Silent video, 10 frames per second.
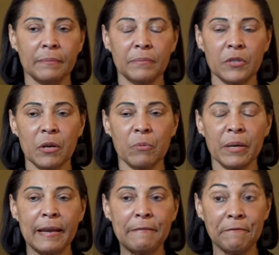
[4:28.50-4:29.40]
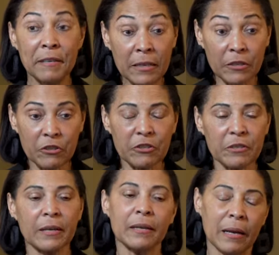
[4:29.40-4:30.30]
So when I finished
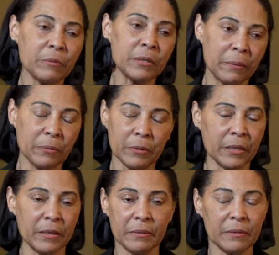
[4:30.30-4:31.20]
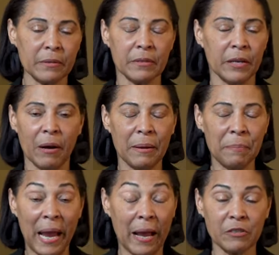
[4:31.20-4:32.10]
and I was able to, I
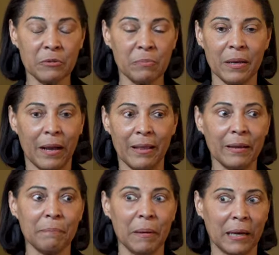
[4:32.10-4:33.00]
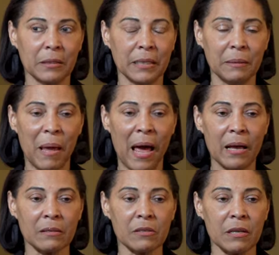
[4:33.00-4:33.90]
passed, but I barely
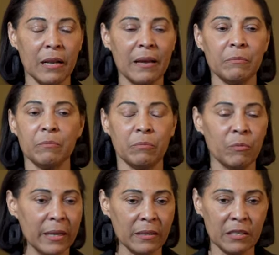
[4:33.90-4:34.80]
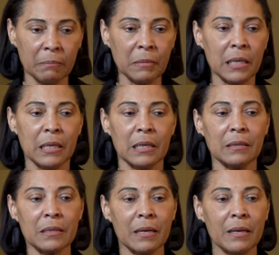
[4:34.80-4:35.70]
passed. And then I went into
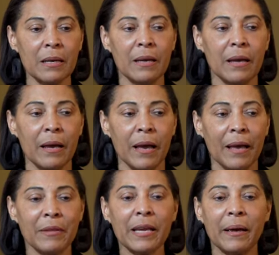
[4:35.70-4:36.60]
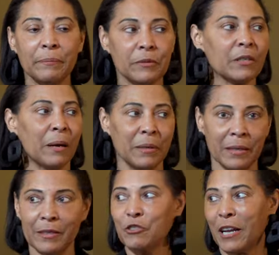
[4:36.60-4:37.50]
meetings and they kept
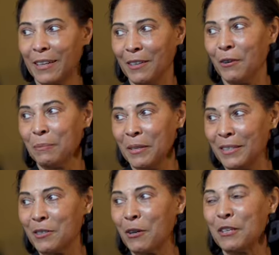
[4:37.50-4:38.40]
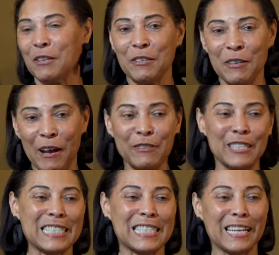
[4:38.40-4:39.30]
coming and checking on me. So, you have this
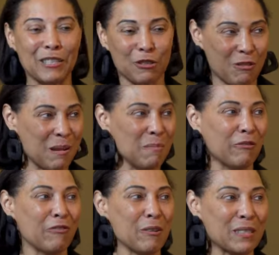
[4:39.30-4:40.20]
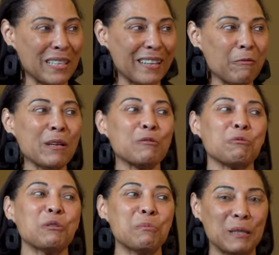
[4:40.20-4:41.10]
steady stream of folks that went
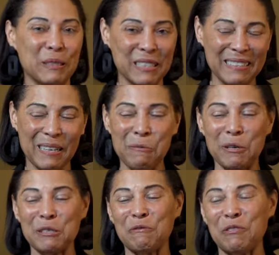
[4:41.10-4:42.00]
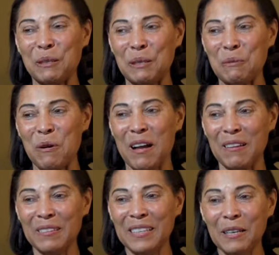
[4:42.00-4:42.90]
through the building that I wasn't feeling
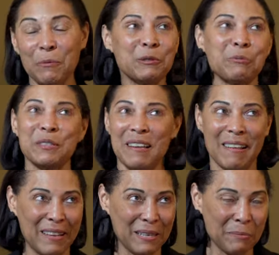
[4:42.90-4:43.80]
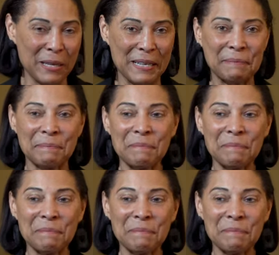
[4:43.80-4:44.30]
well, which was not like me.